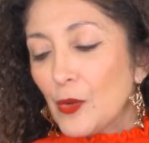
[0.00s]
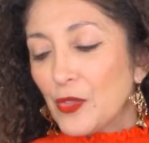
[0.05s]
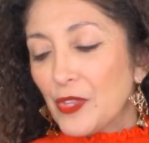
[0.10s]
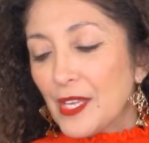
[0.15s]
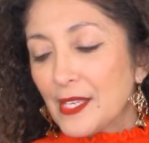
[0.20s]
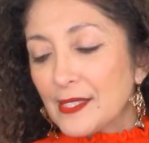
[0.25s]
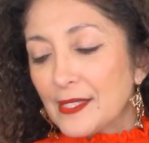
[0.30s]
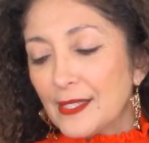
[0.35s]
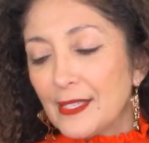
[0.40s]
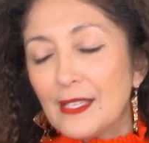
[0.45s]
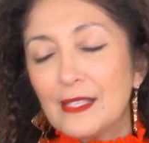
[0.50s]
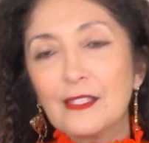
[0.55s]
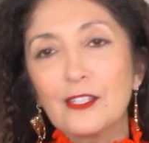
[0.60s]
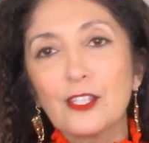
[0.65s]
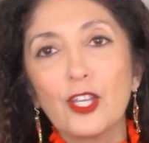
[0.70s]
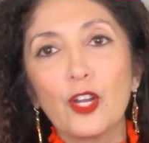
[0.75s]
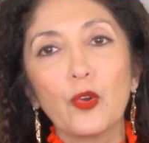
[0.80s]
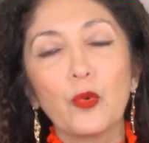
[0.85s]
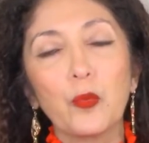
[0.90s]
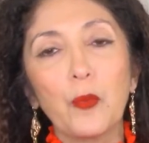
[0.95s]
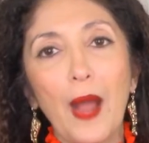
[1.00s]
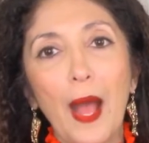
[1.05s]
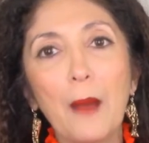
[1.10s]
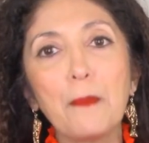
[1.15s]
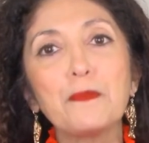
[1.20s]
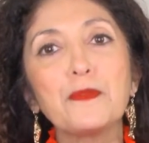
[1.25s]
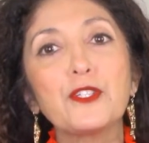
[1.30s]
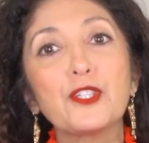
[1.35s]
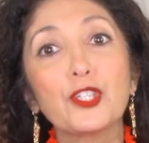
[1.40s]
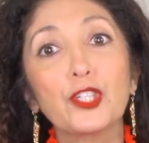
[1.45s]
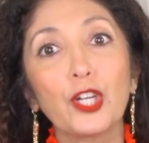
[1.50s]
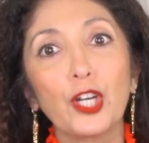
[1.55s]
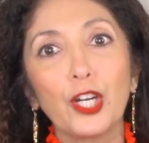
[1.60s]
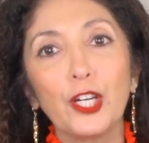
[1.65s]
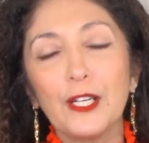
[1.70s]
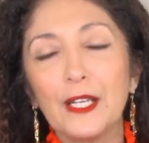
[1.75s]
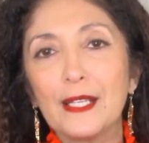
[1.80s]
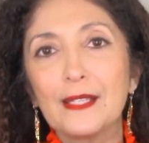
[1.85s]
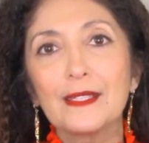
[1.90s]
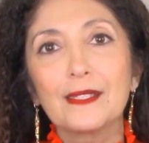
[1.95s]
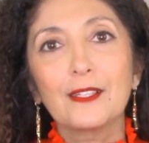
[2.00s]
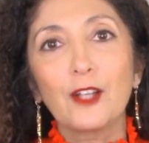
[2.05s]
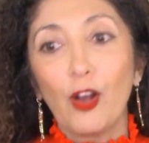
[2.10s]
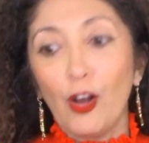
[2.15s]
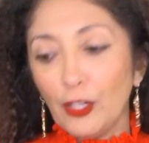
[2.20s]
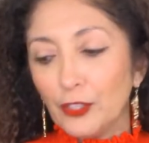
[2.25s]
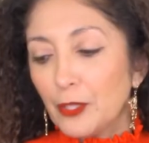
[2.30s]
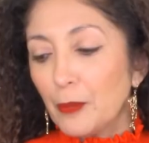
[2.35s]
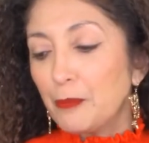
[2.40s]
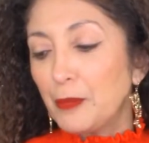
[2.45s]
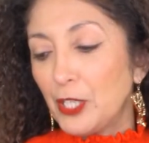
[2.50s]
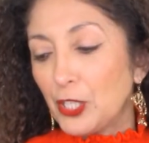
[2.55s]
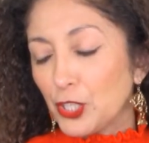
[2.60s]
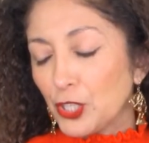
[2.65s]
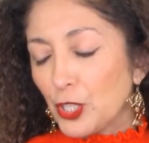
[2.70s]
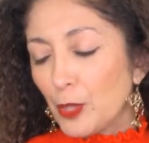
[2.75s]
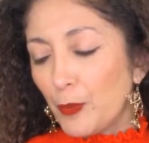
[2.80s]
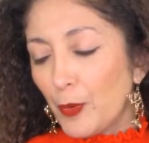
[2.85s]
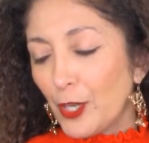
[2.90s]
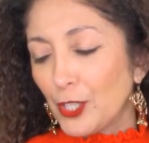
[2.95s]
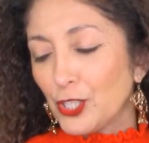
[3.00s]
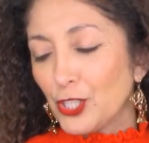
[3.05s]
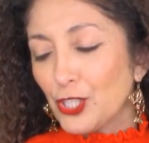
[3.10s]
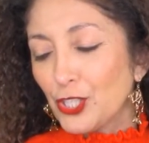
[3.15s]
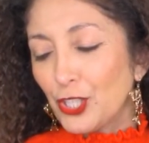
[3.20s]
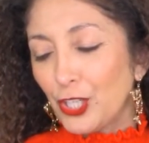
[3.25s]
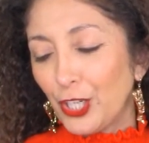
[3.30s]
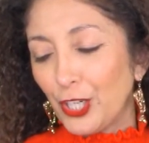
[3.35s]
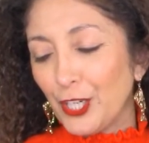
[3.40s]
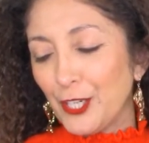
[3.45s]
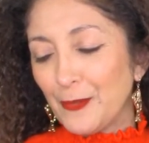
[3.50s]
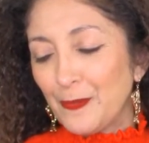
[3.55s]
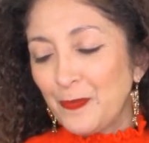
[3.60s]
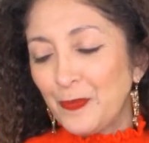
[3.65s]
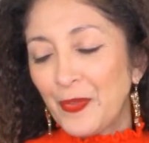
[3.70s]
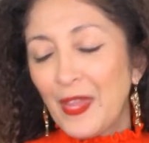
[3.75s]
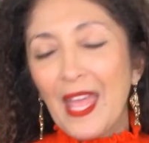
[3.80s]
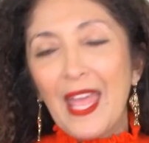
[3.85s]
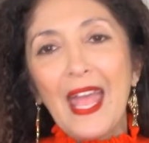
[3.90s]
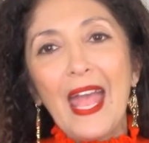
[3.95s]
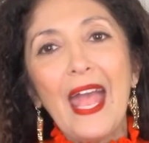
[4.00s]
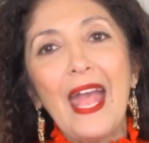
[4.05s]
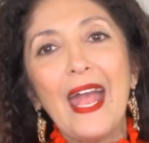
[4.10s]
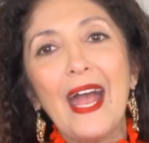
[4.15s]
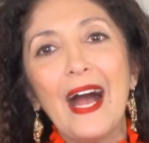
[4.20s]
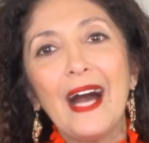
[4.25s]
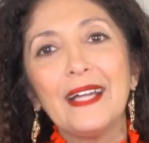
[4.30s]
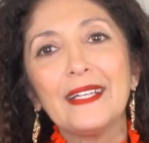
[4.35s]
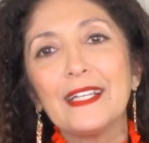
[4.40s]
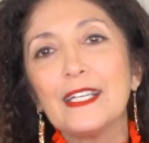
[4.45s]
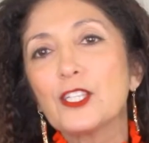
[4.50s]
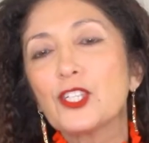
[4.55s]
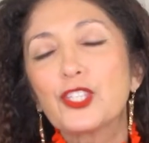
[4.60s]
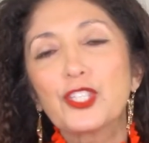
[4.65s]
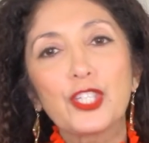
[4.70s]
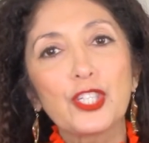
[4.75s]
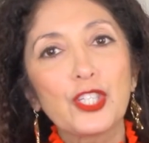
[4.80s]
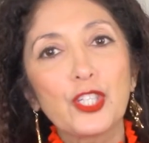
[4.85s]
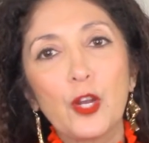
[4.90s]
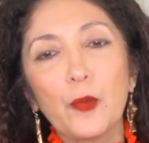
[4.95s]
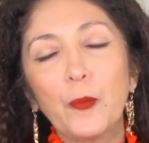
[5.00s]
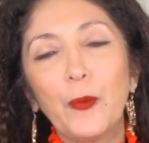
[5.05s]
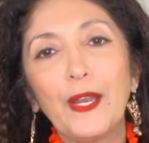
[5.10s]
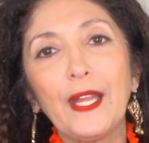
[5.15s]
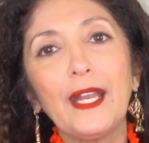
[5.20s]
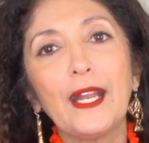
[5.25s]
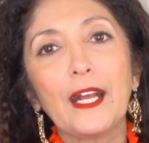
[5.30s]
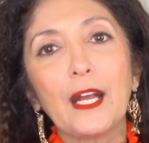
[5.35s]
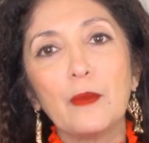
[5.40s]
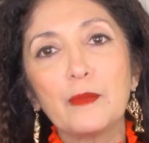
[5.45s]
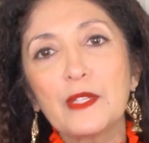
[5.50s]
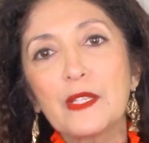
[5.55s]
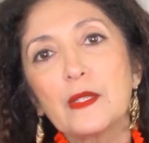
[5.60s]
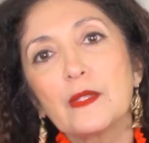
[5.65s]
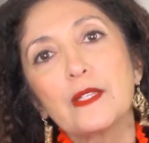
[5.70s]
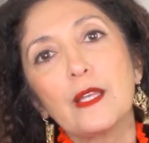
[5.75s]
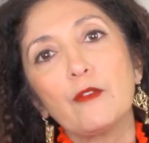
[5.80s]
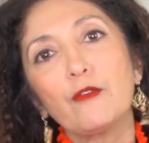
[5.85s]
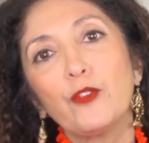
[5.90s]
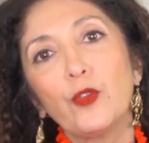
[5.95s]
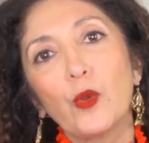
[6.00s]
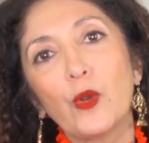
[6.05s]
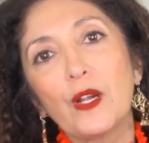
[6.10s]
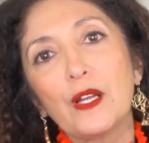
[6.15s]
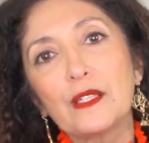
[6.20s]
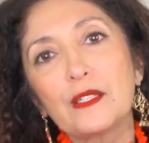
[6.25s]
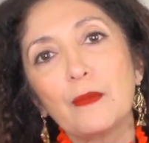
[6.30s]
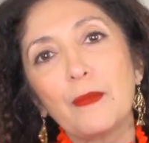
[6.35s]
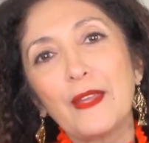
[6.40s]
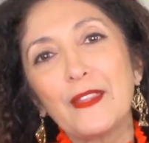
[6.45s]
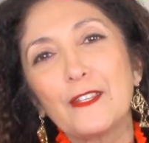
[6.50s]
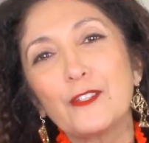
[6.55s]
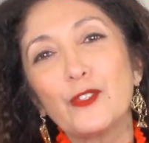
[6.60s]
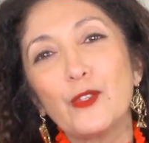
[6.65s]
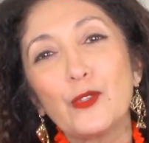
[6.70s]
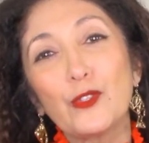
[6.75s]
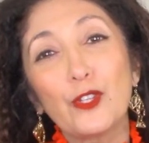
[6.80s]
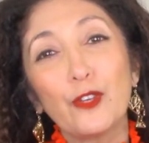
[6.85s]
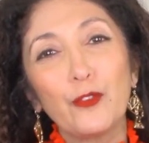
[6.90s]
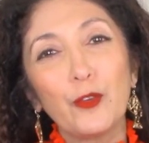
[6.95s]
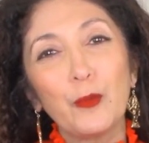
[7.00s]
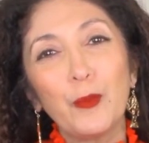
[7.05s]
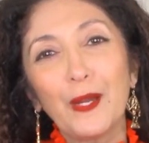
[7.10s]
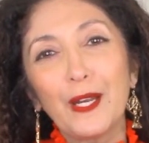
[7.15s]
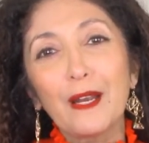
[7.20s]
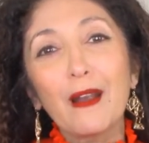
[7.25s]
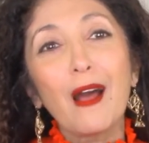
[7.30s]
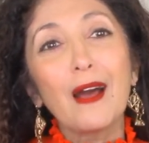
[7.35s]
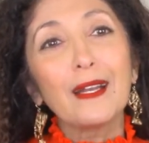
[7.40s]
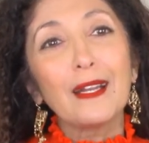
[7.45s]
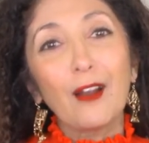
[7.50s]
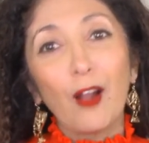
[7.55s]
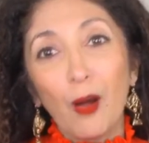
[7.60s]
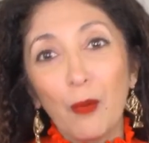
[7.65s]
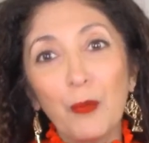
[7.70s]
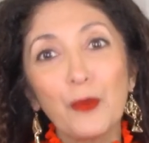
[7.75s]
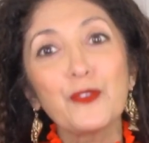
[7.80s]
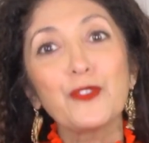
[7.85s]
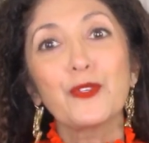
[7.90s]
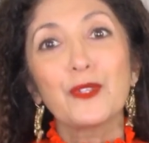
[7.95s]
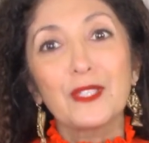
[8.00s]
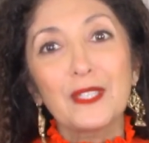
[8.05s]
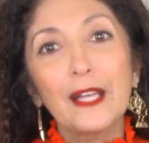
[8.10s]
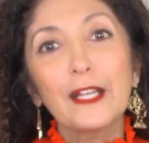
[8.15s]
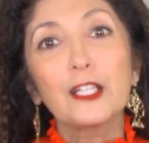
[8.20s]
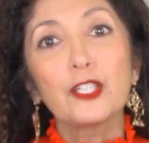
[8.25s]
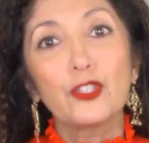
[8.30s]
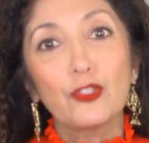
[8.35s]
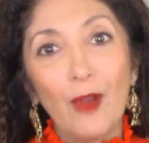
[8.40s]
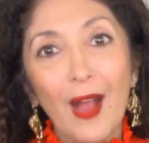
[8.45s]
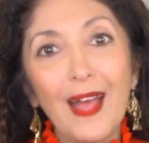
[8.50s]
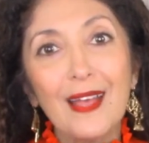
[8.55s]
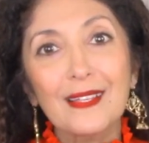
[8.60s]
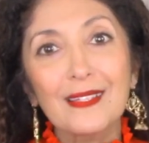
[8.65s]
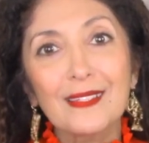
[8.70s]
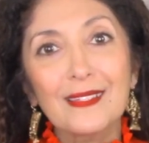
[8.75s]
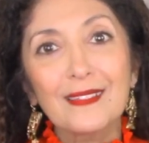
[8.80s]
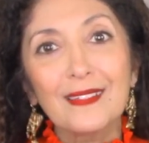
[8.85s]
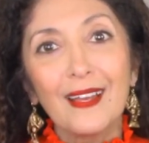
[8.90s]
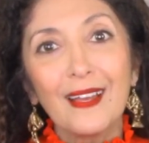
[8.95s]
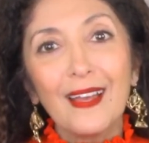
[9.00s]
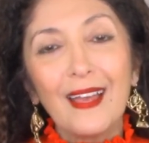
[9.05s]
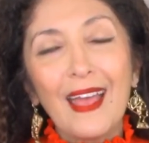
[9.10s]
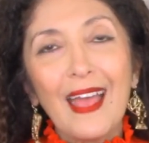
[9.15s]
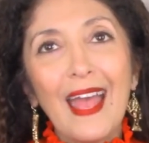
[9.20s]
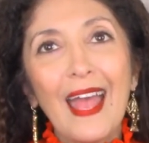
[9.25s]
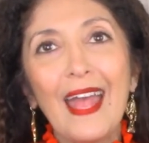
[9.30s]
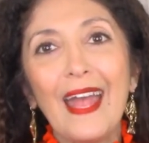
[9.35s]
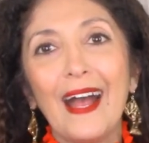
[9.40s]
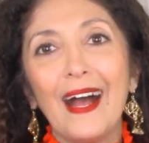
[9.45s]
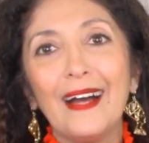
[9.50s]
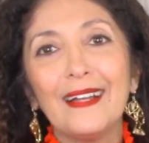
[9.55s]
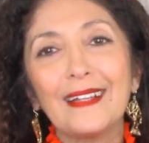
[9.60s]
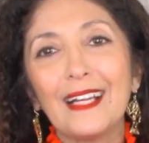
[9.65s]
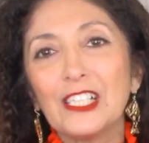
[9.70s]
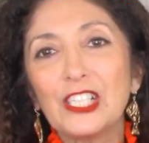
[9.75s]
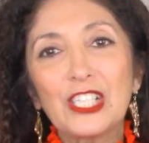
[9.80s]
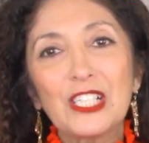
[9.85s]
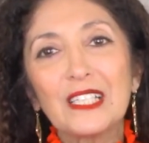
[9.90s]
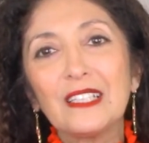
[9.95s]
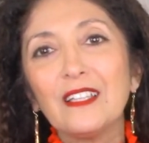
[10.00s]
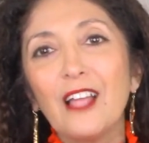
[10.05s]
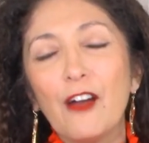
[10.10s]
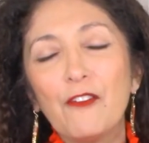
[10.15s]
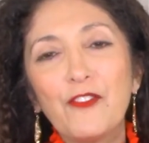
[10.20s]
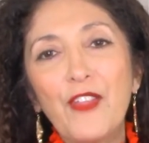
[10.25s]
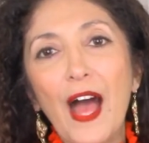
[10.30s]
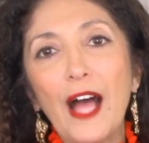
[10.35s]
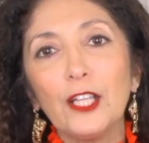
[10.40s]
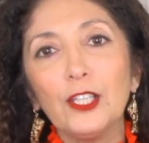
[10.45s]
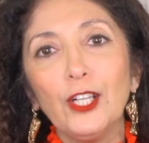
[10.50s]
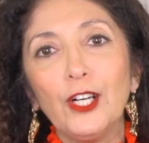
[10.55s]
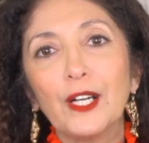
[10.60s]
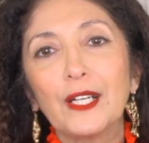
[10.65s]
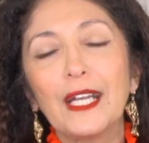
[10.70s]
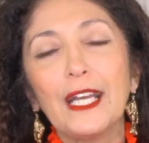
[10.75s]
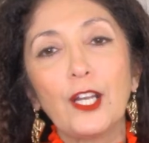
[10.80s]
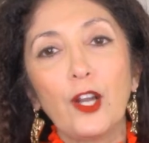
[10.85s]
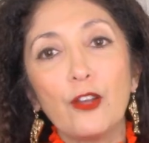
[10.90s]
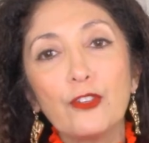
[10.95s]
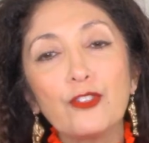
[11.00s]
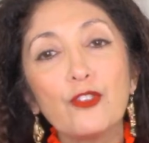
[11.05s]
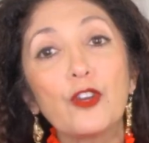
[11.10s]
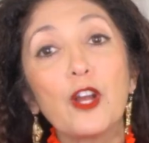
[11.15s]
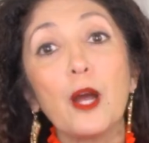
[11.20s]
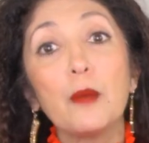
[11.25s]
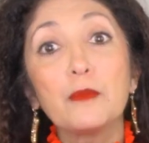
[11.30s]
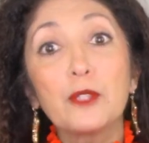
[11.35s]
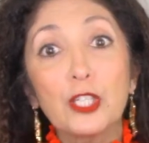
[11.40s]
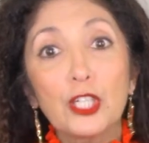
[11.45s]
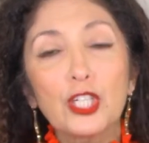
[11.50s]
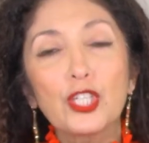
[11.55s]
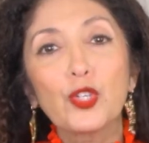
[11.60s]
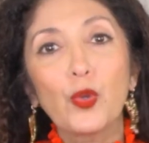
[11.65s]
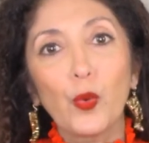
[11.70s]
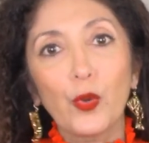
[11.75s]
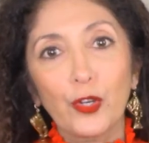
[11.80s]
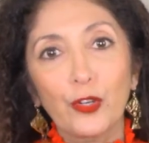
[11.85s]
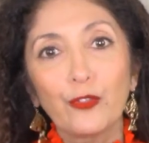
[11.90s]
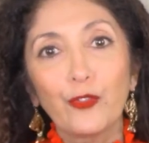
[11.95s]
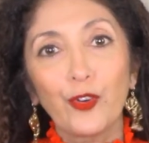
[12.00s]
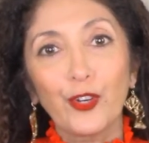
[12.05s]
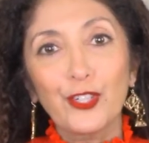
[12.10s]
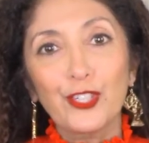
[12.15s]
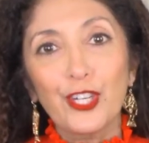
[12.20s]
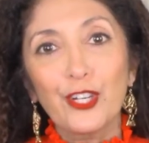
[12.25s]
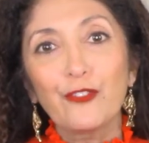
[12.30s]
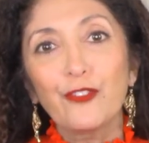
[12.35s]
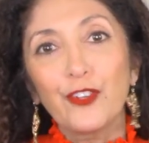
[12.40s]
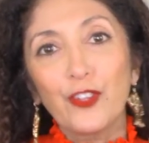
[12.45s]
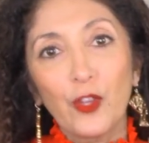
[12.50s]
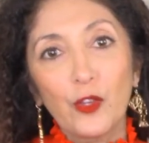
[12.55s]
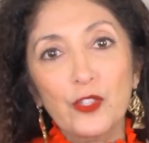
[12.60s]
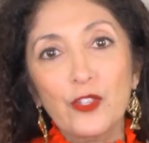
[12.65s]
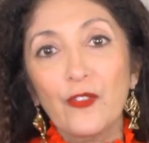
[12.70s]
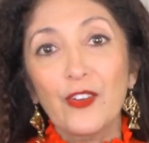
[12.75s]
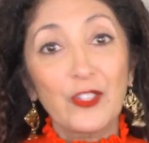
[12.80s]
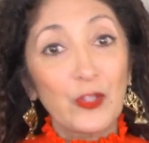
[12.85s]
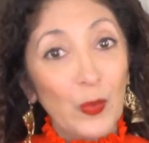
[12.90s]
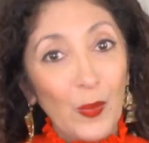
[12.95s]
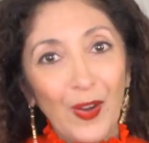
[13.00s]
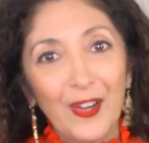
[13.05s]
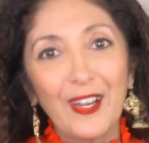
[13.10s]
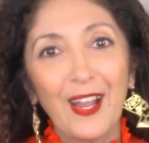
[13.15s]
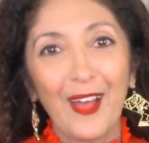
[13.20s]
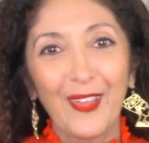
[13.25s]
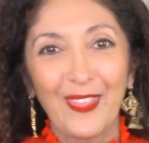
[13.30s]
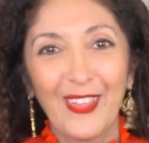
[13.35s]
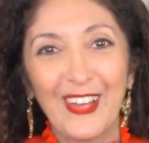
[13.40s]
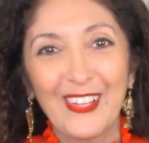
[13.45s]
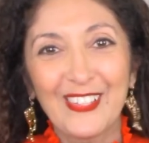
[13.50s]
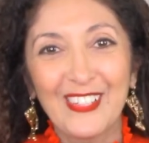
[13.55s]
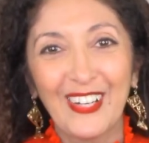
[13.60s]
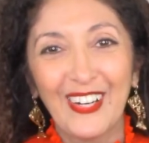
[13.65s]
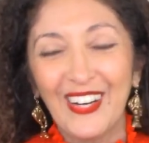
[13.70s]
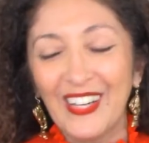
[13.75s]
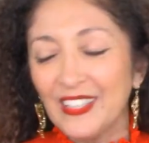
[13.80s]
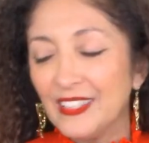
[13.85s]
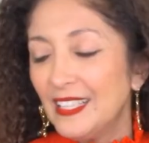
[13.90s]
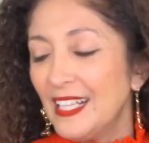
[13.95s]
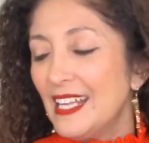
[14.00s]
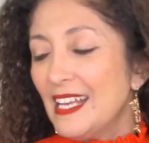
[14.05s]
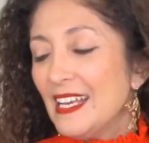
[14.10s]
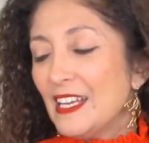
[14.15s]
this is their wrap skirt. It's called the Beach to Brunch skirt, and it's just so pretty, and it comes in the same floral as the bathing suit. So if you put it on, it almost looks like a dress, and I just love that look. It also comes in a shorter version for those of us who are not that tall.